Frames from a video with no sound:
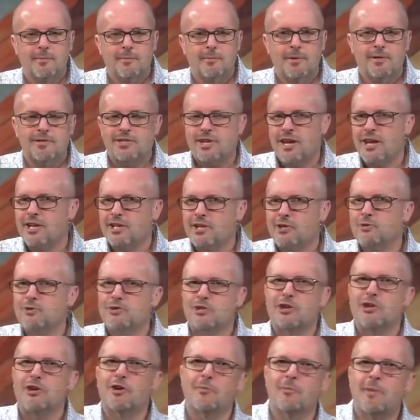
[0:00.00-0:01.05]
But it's kind of
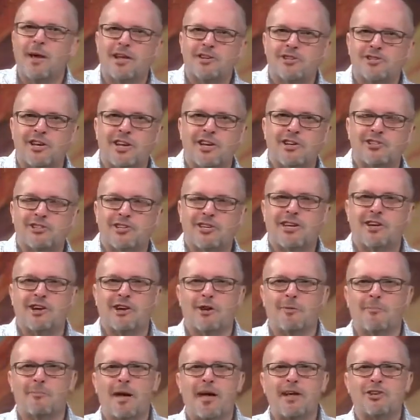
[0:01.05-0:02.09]
using your imagination
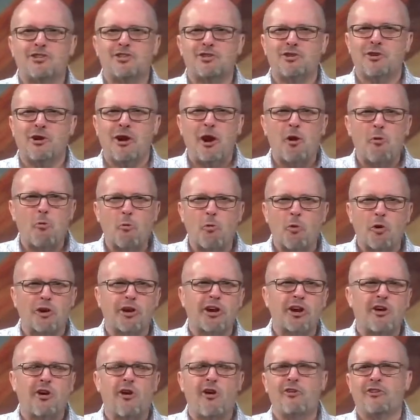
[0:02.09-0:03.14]
here. Imagine you're out
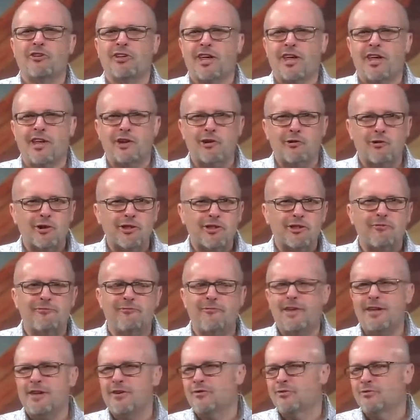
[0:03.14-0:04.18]
working all day. You're in the
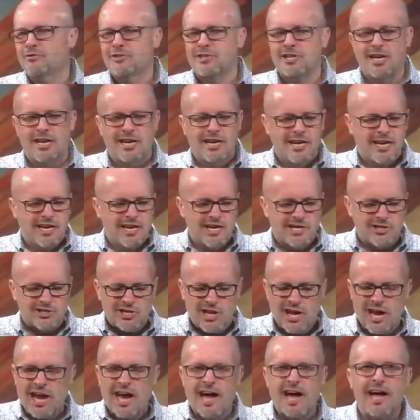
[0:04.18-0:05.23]
fields. It's
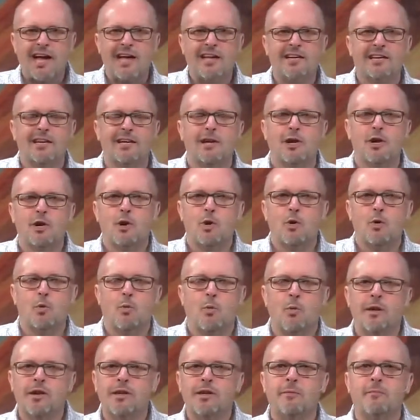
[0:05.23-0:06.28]
hot.
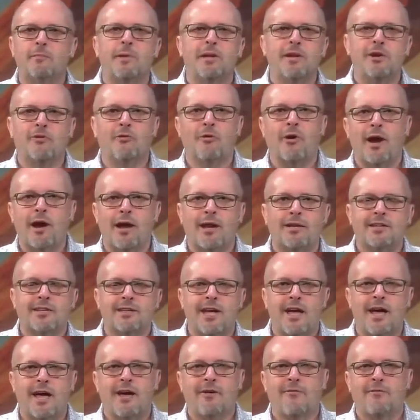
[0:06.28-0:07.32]
Wouldn't it be great
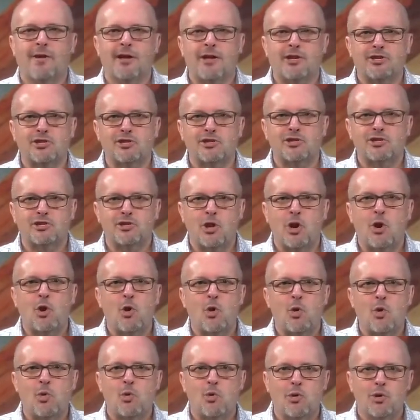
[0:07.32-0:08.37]
to have a
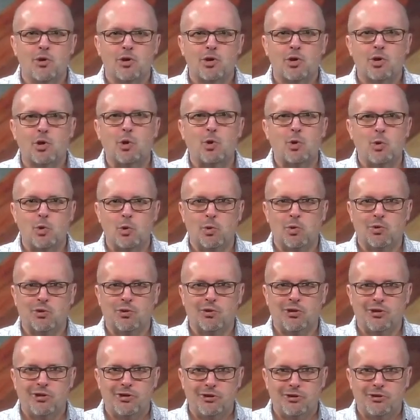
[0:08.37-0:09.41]

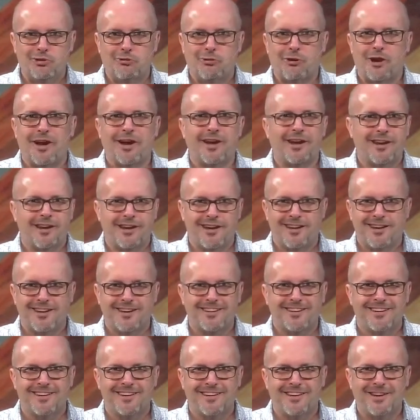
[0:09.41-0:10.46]
snow-cooled drink?
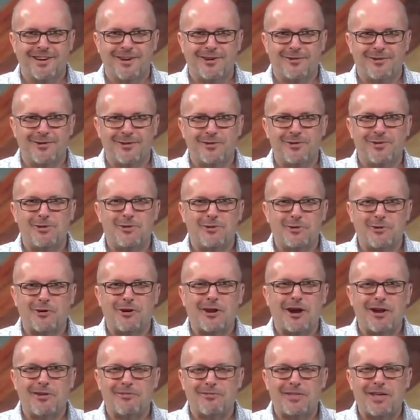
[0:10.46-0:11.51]
You know, and you
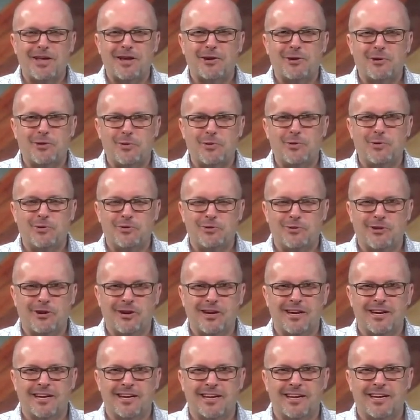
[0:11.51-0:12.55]
crave that cool
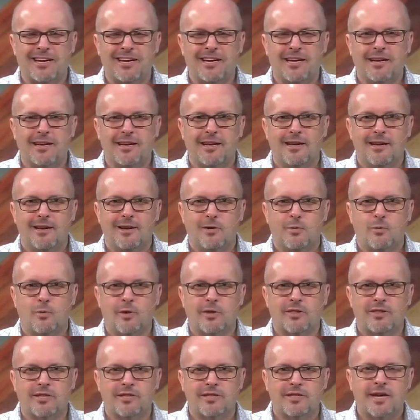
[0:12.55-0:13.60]
drink.
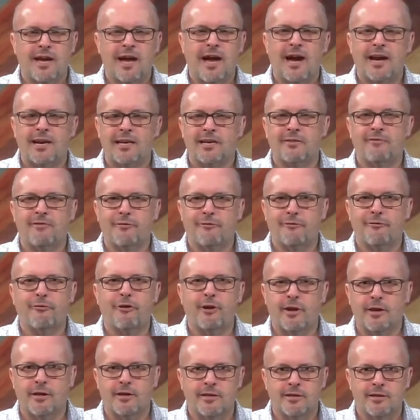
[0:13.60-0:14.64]
What the tact of a
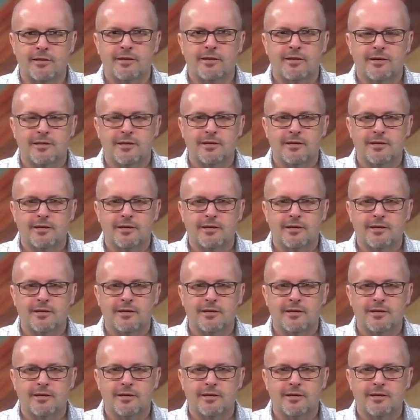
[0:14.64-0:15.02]
friend,